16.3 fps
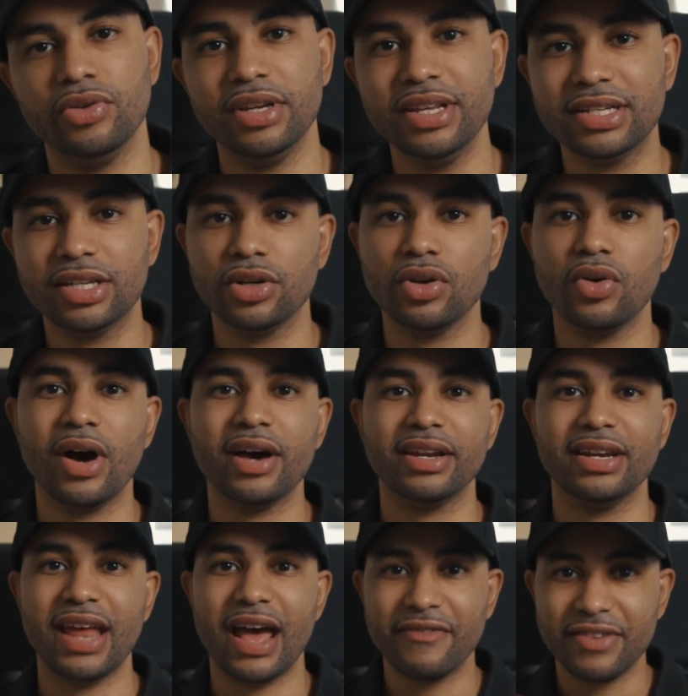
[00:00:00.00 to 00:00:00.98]
You need to know how
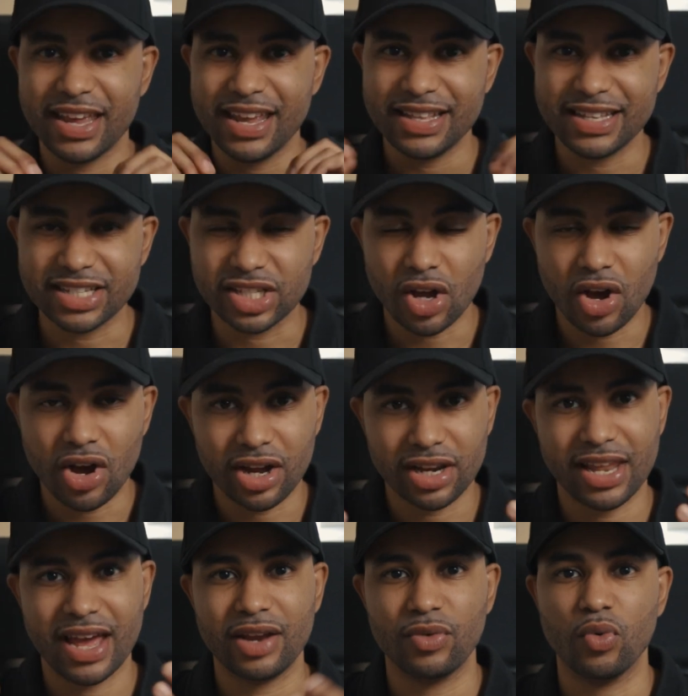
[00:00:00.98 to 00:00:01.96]
to navigate this
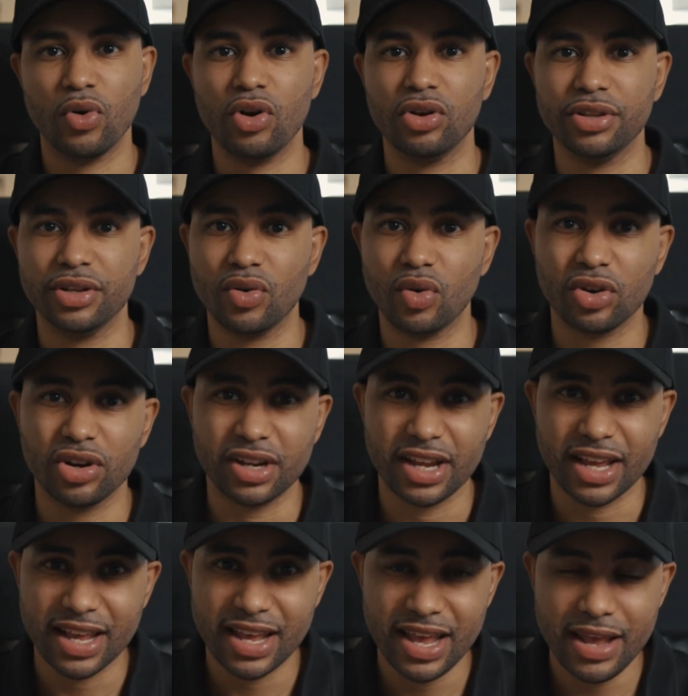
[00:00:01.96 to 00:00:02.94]
online world in order
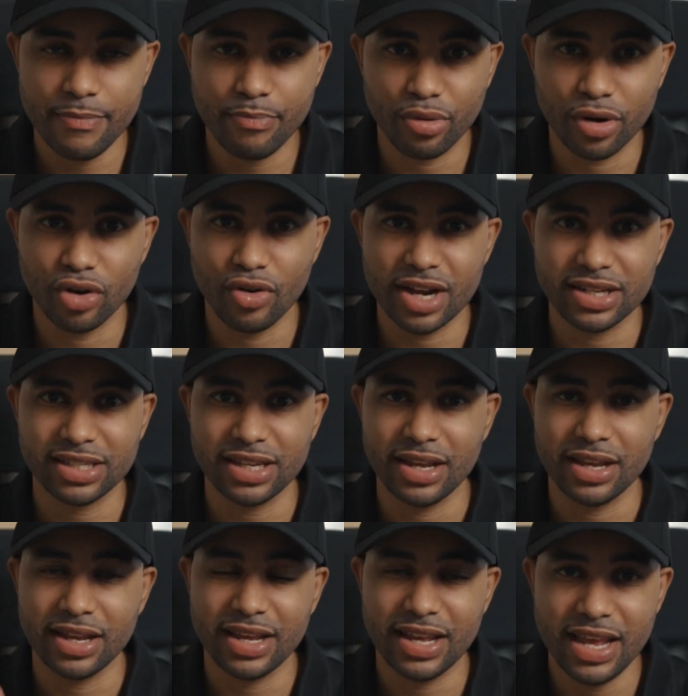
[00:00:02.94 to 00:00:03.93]
to keep
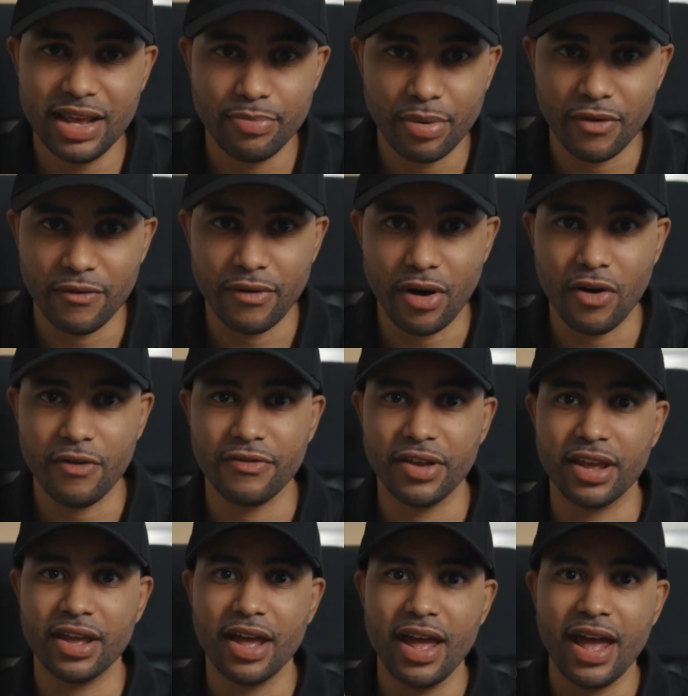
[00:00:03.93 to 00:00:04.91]
progressing, keep
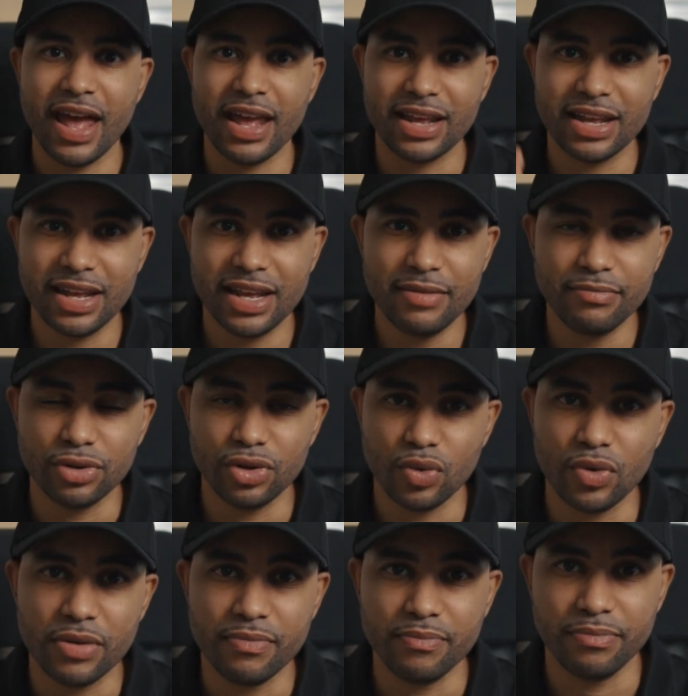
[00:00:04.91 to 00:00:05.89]
evolving, and keep
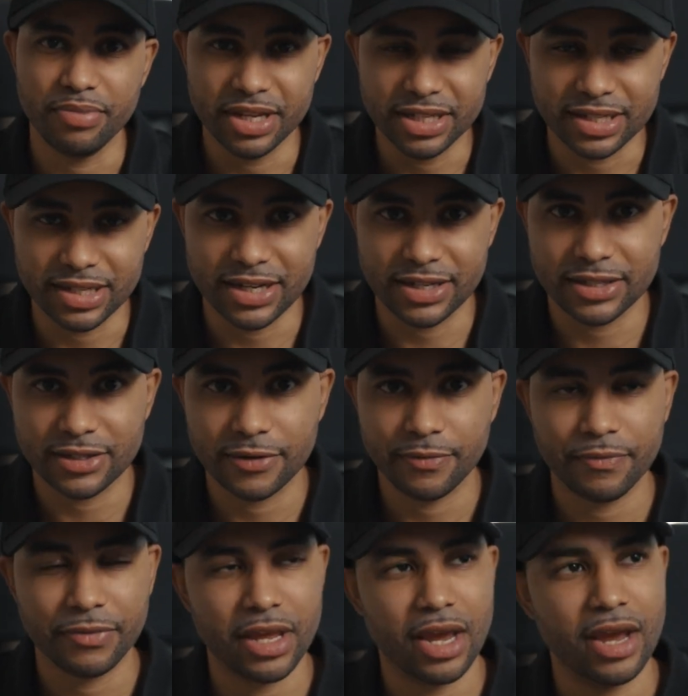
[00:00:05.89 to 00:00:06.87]
doing
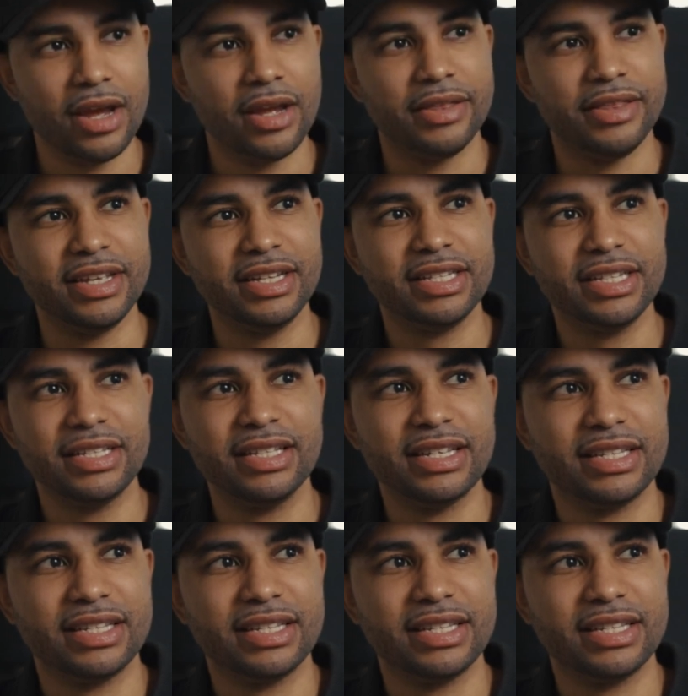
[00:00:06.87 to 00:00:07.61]
business. This is